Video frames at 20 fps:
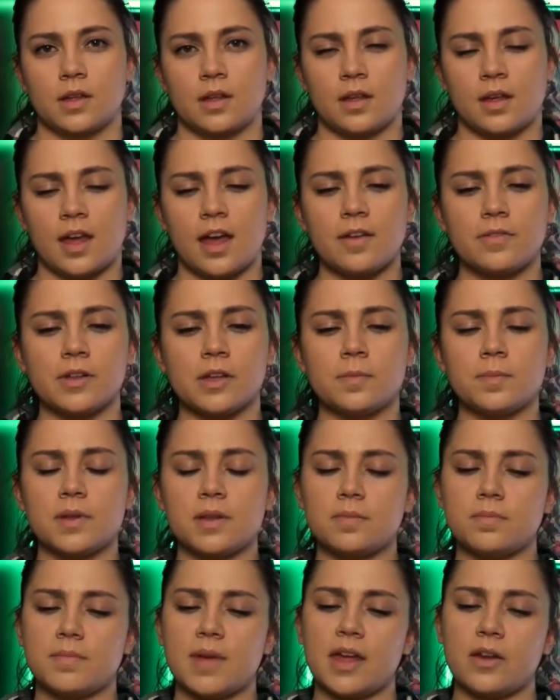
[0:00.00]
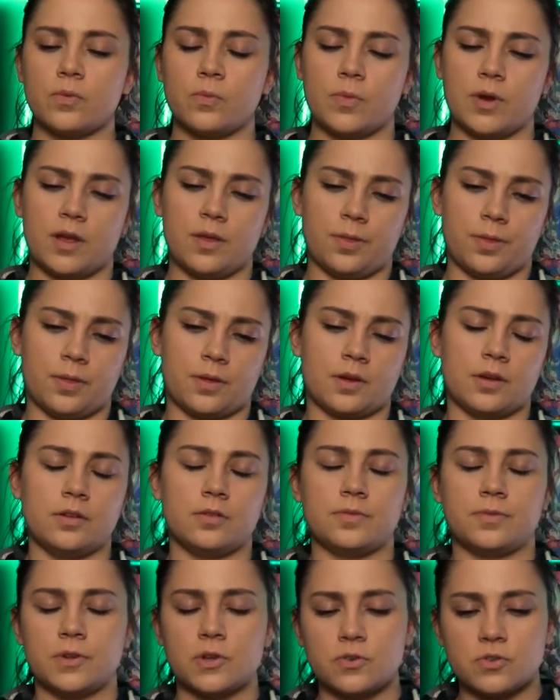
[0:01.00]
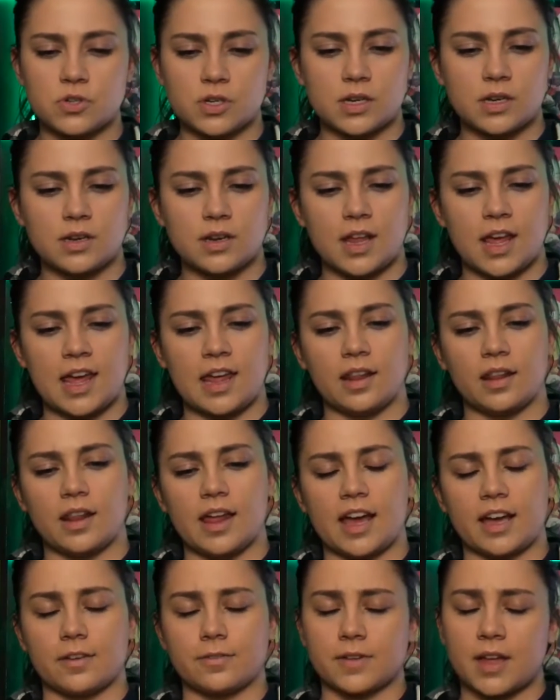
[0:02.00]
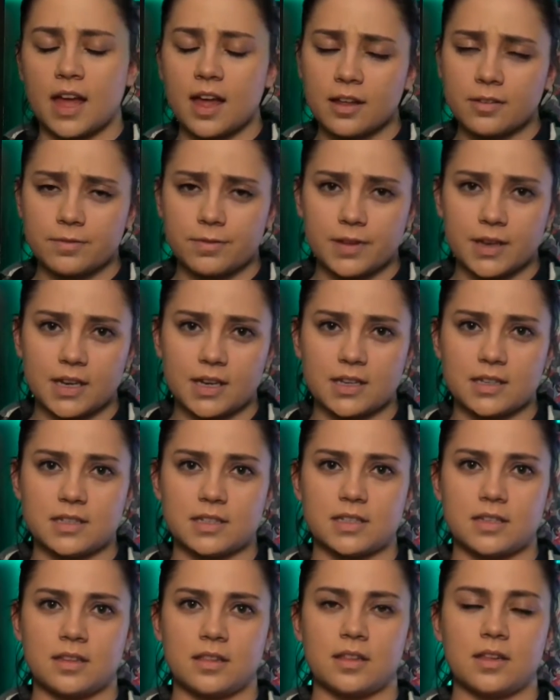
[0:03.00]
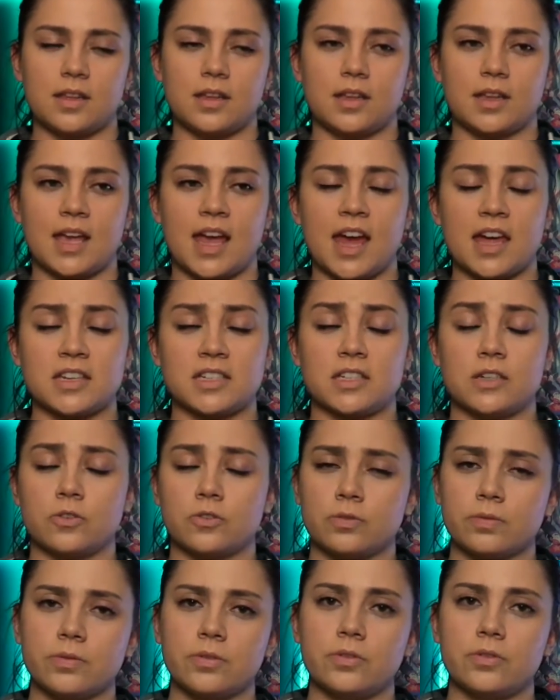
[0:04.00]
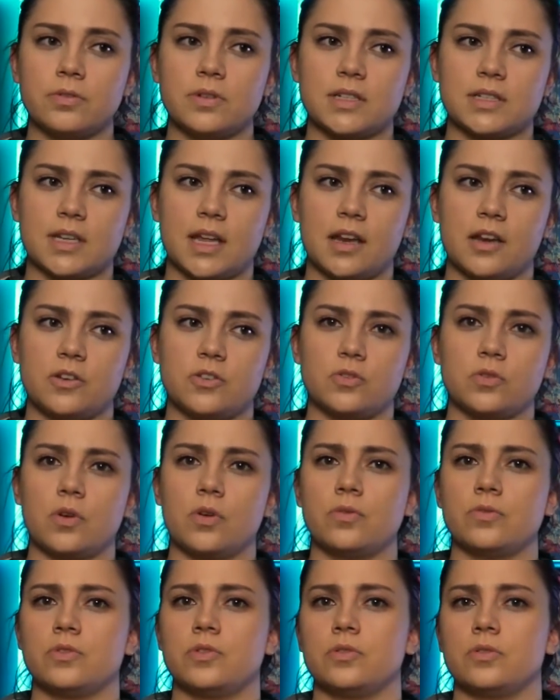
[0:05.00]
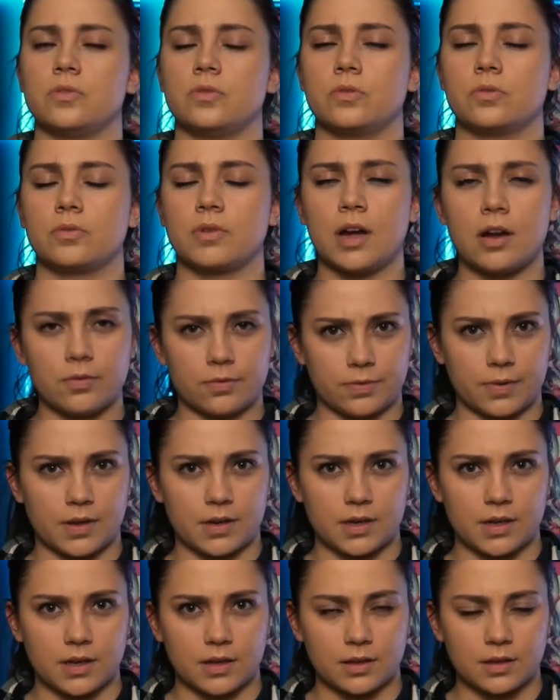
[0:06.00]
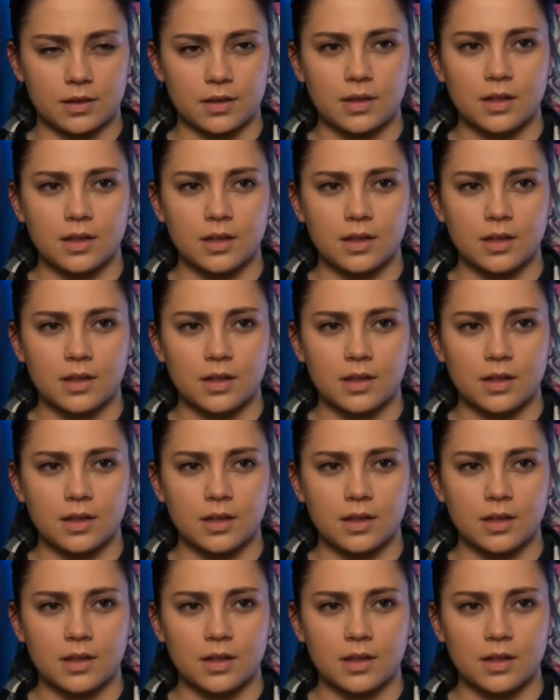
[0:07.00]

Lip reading: Having been met with confusion and lack of confidence, the cast and crew decided to go to crowdfunding.